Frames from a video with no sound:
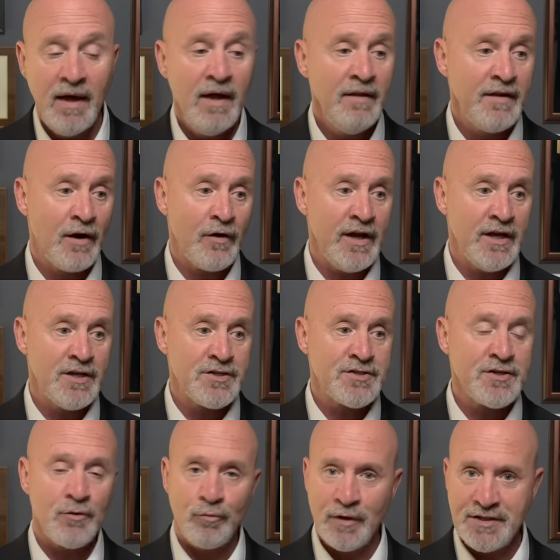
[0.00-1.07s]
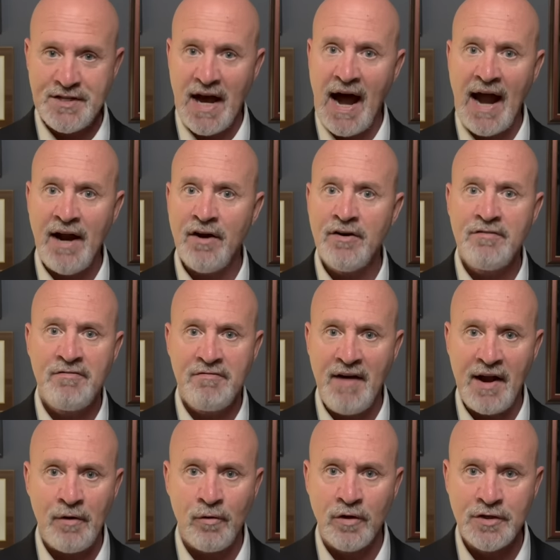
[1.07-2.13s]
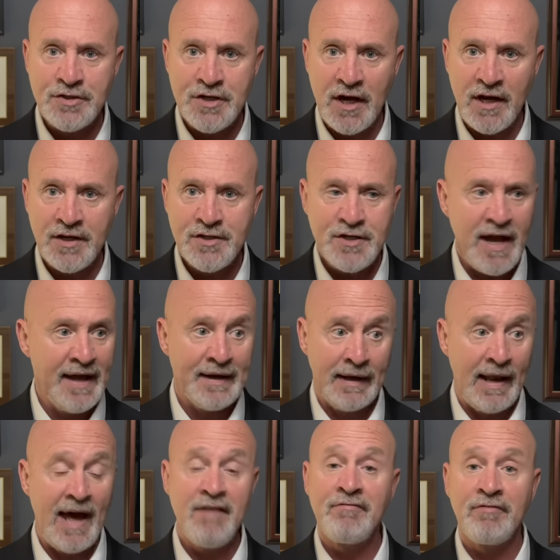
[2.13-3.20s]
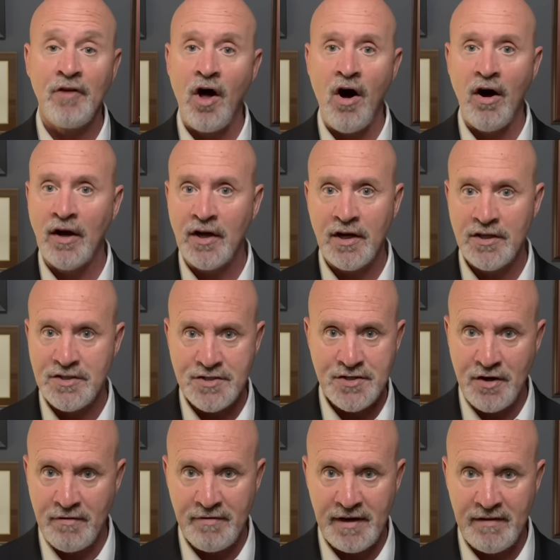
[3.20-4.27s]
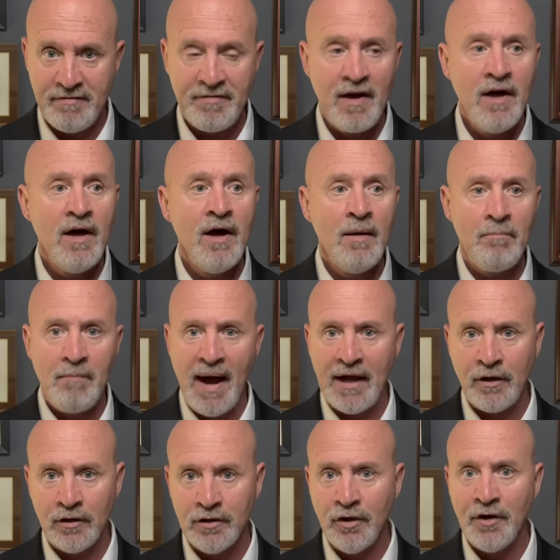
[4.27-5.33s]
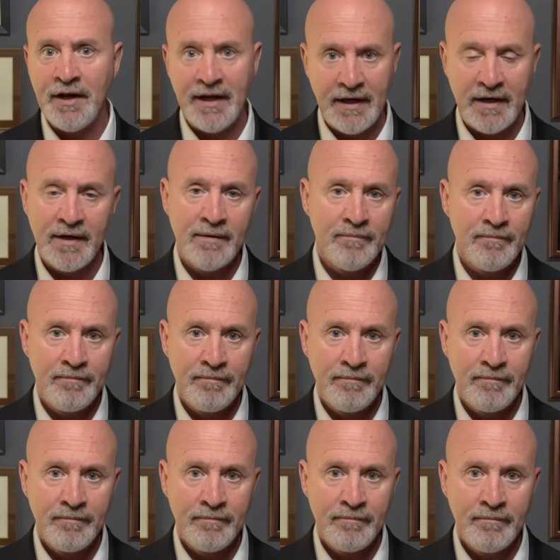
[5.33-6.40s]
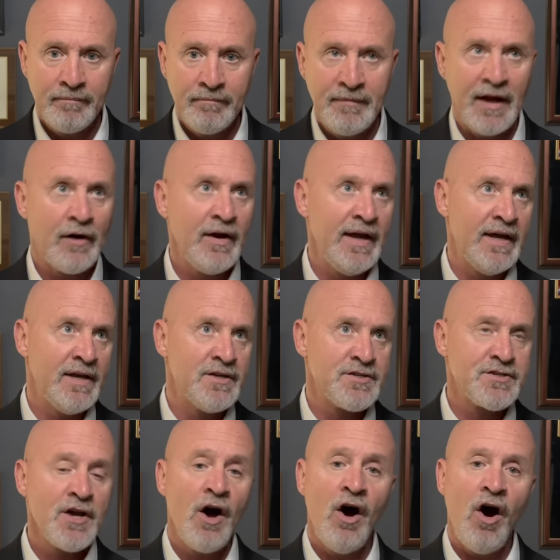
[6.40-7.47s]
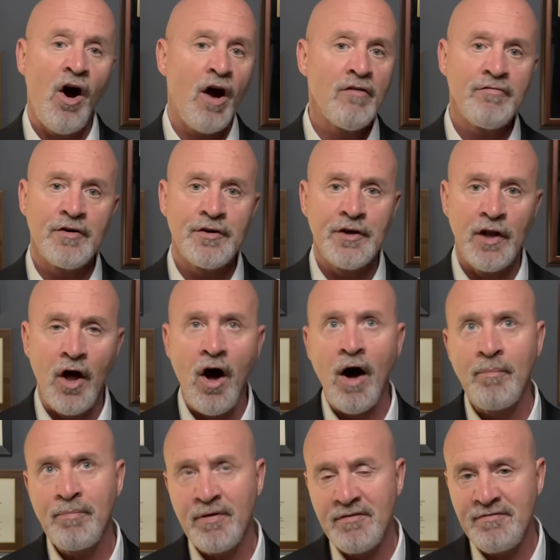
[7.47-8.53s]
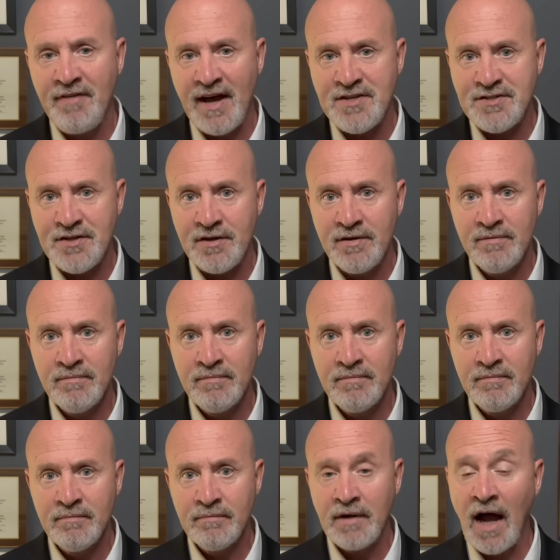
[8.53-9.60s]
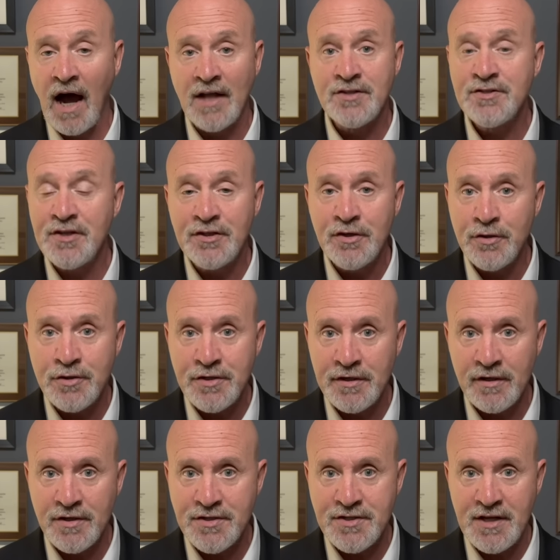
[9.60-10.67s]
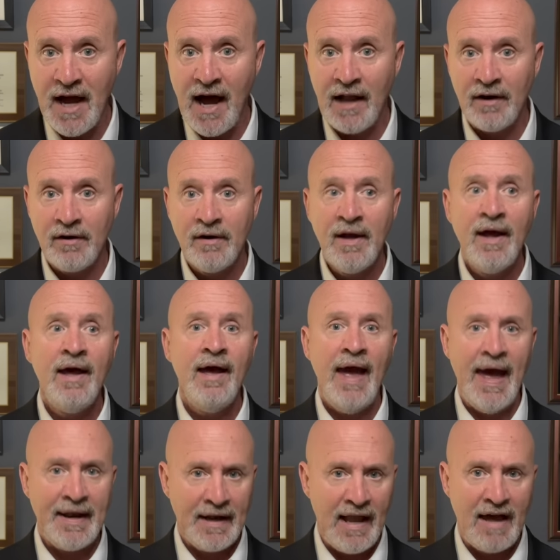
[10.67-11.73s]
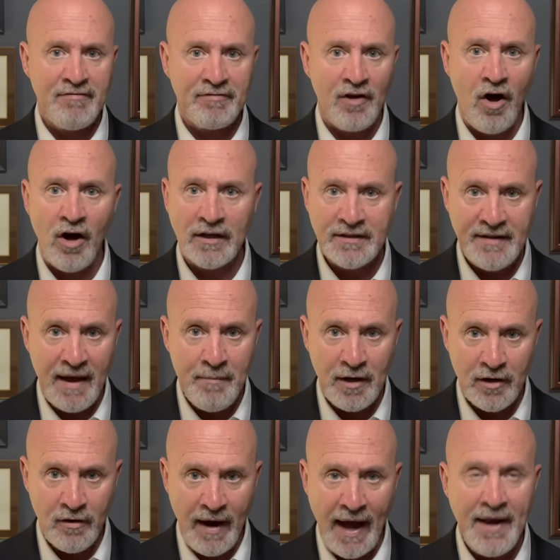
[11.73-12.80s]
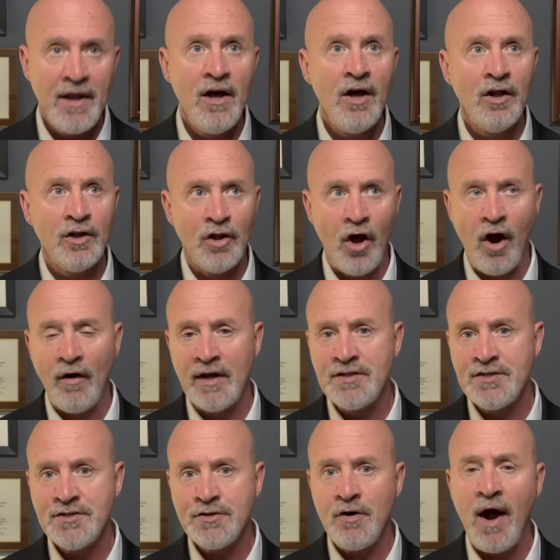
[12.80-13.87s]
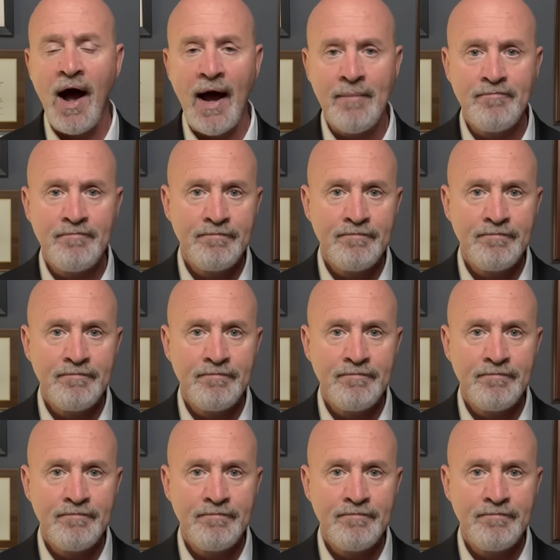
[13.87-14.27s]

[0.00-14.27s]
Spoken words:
There is retired federal judge and lifelong conservative Michael Luttig. There is Harvard law professor, constitutional scholar, and lifelong Democrat Lawrence Tribe.